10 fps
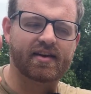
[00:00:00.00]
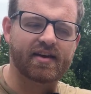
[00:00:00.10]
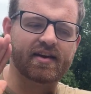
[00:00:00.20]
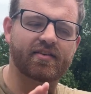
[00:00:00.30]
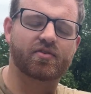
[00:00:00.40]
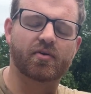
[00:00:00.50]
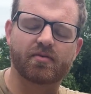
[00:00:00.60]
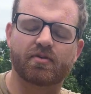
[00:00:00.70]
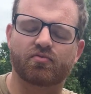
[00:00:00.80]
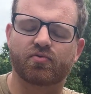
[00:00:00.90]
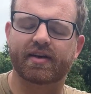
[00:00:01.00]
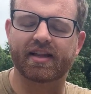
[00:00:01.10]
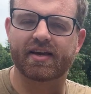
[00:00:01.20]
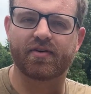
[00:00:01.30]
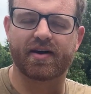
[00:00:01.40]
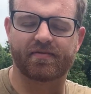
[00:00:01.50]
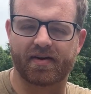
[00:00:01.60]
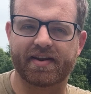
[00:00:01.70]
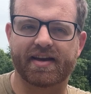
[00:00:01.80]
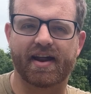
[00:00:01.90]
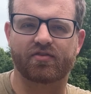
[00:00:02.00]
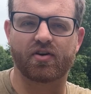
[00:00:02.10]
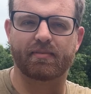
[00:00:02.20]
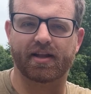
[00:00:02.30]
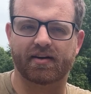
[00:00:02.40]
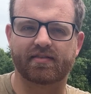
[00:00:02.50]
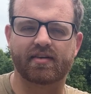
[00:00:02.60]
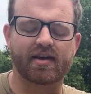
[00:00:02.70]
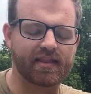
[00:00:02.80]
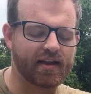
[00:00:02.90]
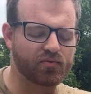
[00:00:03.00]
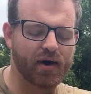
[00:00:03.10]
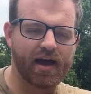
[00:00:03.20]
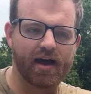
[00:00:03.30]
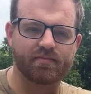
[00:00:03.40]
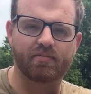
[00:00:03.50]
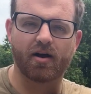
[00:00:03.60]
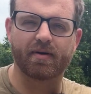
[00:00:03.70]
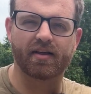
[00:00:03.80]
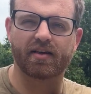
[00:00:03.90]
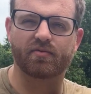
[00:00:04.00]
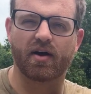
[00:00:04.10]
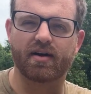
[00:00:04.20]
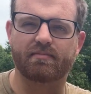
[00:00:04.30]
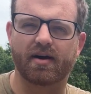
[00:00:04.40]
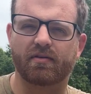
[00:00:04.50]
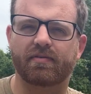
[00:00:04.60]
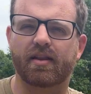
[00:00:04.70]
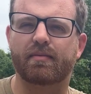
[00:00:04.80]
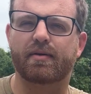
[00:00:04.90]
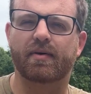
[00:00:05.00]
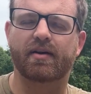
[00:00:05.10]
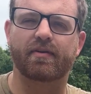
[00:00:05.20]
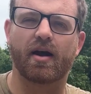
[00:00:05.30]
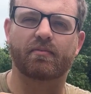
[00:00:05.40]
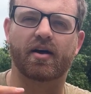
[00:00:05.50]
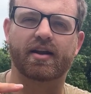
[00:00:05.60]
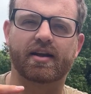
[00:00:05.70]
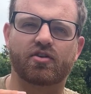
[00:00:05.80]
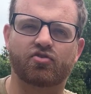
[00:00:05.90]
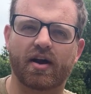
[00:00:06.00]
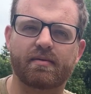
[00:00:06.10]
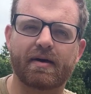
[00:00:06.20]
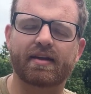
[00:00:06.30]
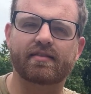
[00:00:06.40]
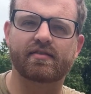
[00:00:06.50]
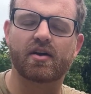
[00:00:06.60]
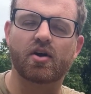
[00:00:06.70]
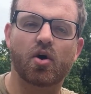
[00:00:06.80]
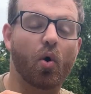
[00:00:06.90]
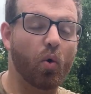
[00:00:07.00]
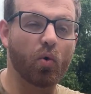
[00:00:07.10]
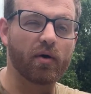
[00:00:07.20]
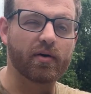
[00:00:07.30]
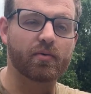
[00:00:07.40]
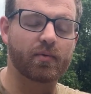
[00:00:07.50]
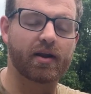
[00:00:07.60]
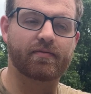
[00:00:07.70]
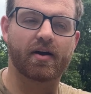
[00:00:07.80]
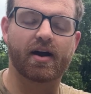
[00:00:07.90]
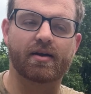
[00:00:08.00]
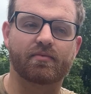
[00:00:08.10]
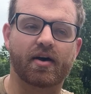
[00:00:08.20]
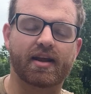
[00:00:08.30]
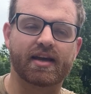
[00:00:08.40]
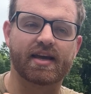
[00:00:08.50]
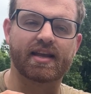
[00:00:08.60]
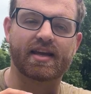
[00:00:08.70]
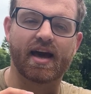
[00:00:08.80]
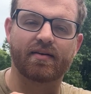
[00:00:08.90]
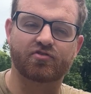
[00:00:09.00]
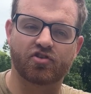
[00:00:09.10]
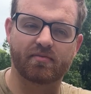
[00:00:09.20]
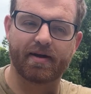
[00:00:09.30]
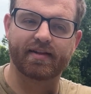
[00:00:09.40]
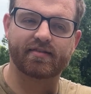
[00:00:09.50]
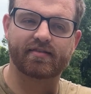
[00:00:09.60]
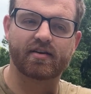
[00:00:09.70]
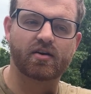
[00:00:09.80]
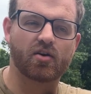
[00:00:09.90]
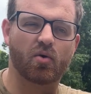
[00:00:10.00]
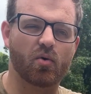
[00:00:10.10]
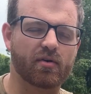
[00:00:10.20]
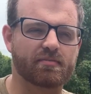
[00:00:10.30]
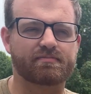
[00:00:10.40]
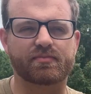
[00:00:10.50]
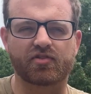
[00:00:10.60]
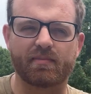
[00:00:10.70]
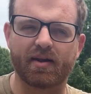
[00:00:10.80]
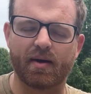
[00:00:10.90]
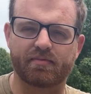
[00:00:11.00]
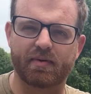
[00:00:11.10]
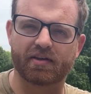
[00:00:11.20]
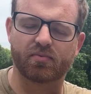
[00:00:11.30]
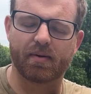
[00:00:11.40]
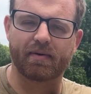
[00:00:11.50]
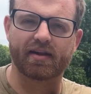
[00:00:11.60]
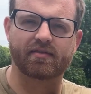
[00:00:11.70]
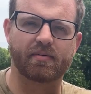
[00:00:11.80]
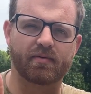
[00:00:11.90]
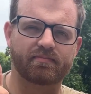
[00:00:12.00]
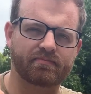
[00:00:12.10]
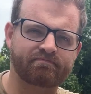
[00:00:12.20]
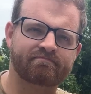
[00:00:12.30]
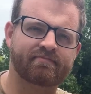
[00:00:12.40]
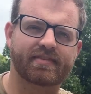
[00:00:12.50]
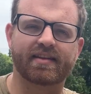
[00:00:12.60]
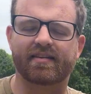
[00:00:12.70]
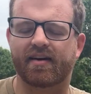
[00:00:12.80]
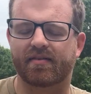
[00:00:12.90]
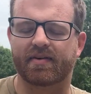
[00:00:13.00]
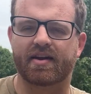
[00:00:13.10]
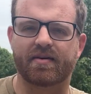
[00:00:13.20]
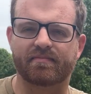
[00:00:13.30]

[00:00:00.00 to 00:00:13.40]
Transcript: it is going to be really great for any kind of treble hooks. That's why I primarily run monofilament whenever I'm running crankbaits or whenever I am running any kind of jerkbaits or sometimes big swim baits, but that's another video.